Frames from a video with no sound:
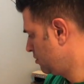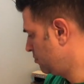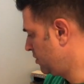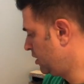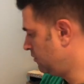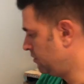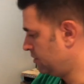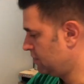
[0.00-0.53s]
I
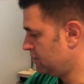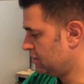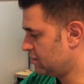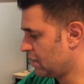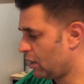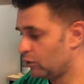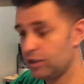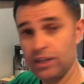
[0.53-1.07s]
believe this is
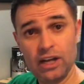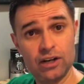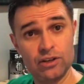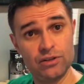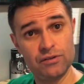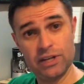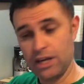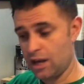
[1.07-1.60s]
how they are
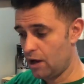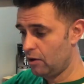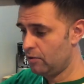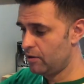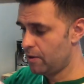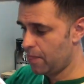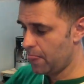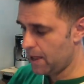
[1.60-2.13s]
doing now.
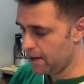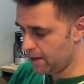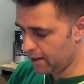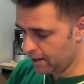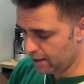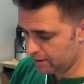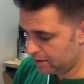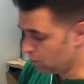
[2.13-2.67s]

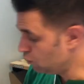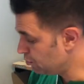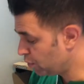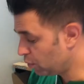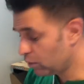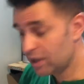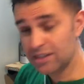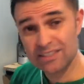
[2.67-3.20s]
The
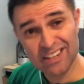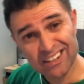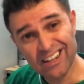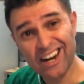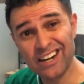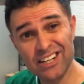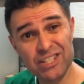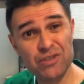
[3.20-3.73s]
Umbro ones
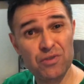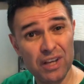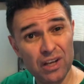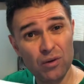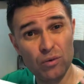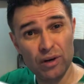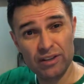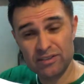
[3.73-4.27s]
are the tricky
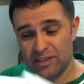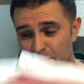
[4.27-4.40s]
ones.